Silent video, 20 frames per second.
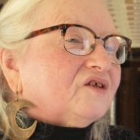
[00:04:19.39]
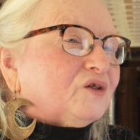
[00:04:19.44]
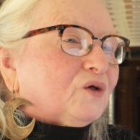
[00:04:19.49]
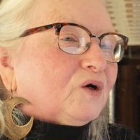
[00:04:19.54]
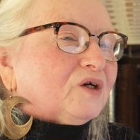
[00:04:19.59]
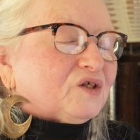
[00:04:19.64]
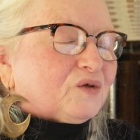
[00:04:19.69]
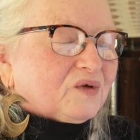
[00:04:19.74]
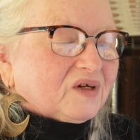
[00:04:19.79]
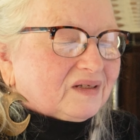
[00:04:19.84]
for
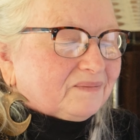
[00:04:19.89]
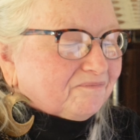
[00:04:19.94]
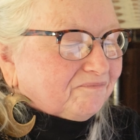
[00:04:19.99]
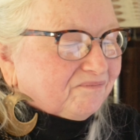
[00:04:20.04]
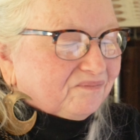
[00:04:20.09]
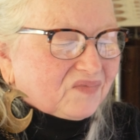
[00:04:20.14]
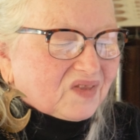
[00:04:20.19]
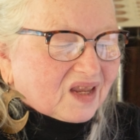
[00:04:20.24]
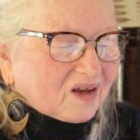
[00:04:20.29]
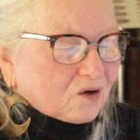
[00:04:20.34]
Sorcery,
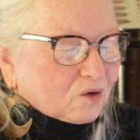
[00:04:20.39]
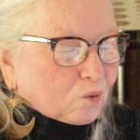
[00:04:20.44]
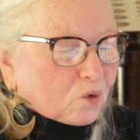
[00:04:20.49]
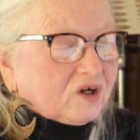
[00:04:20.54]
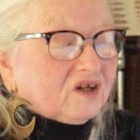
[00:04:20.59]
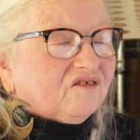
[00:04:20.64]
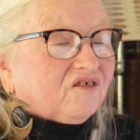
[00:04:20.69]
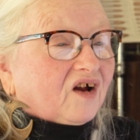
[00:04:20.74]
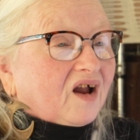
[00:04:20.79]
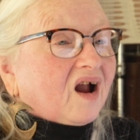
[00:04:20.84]

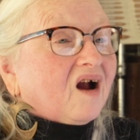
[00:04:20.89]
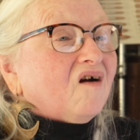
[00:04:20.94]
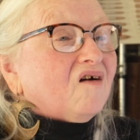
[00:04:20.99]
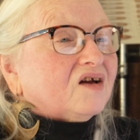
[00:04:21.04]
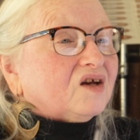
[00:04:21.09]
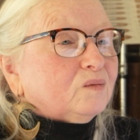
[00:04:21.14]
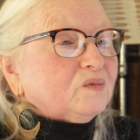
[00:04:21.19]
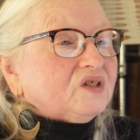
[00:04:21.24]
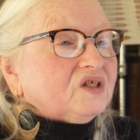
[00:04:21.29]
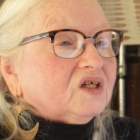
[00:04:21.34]
working for
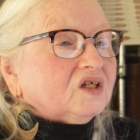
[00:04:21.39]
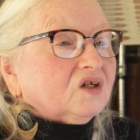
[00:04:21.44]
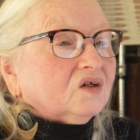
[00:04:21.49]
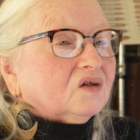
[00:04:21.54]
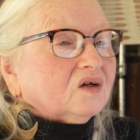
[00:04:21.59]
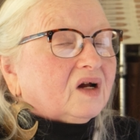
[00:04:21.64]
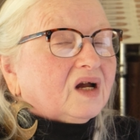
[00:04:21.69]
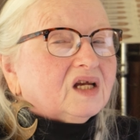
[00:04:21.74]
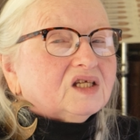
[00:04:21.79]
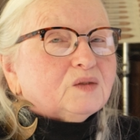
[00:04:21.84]
Erik in
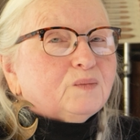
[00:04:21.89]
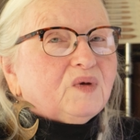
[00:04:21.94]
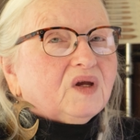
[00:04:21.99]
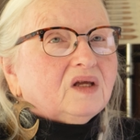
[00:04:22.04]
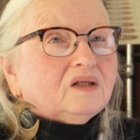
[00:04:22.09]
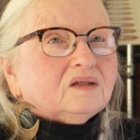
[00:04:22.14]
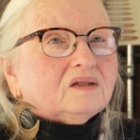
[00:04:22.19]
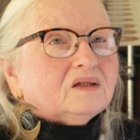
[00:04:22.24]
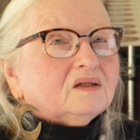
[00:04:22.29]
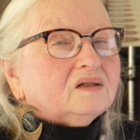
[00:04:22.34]
particular, has
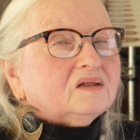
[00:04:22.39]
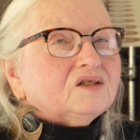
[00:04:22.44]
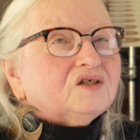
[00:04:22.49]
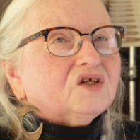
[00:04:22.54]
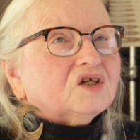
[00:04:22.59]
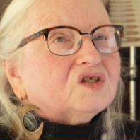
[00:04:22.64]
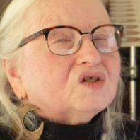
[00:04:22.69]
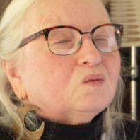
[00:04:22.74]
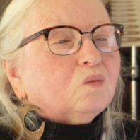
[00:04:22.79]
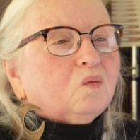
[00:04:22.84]
been
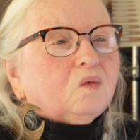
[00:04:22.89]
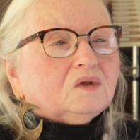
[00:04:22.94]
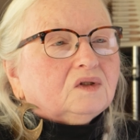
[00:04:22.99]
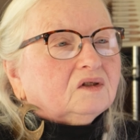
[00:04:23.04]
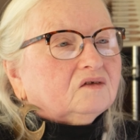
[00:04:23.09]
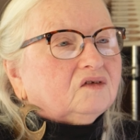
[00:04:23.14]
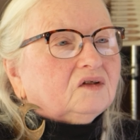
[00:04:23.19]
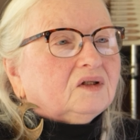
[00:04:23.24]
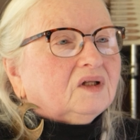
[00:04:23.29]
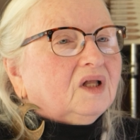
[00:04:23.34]
just
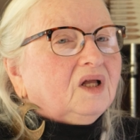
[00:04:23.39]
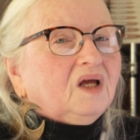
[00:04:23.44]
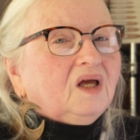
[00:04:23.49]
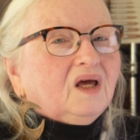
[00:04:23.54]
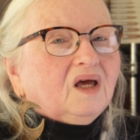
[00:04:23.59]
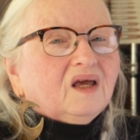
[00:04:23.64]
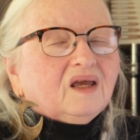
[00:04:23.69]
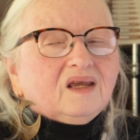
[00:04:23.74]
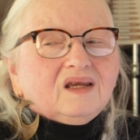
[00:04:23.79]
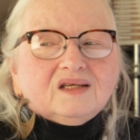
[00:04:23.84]
wonderful.
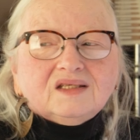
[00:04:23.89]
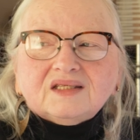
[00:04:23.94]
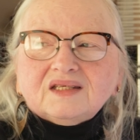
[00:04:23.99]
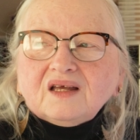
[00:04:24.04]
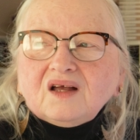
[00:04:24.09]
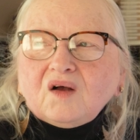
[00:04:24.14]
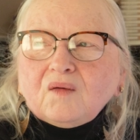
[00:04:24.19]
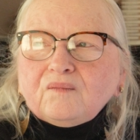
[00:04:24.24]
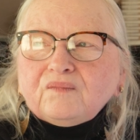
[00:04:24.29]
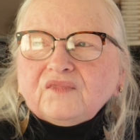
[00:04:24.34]
He's
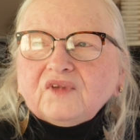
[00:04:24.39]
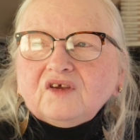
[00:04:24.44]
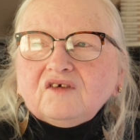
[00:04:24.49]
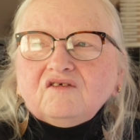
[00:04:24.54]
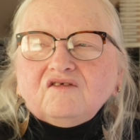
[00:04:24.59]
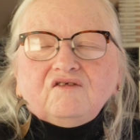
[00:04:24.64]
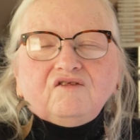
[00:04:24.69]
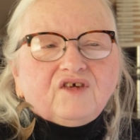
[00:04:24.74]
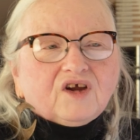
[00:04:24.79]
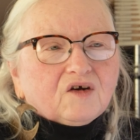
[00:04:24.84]

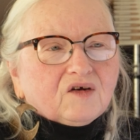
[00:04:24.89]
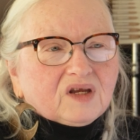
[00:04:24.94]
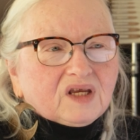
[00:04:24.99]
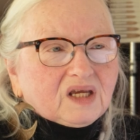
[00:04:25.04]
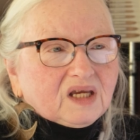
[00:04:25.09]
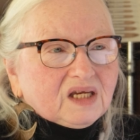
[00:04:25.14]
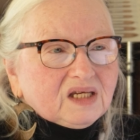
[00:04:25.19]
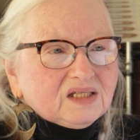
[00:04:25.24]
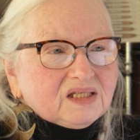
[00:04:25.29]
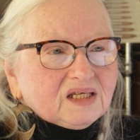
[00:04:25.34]
very
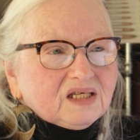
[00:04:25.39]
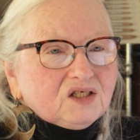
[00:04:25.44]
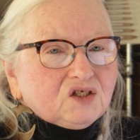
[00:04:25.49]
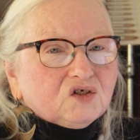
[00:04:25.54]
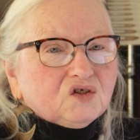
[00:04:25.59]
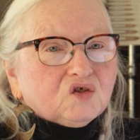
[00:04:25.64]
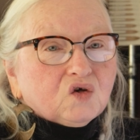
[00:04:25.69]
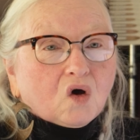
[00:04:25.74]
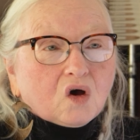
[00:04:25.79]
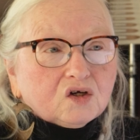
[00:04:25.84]
easy
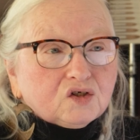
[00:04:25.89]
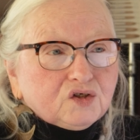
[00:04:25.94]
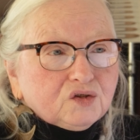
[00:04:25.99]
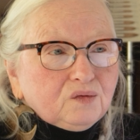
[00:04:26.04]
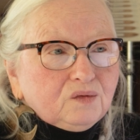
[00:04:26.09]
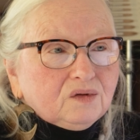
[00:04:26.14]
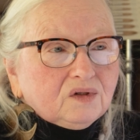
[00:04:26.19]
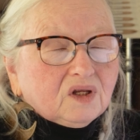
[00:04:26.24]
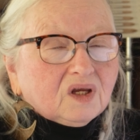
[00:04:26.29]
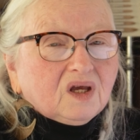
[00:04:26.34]
to talk
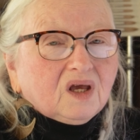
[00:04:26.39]
to.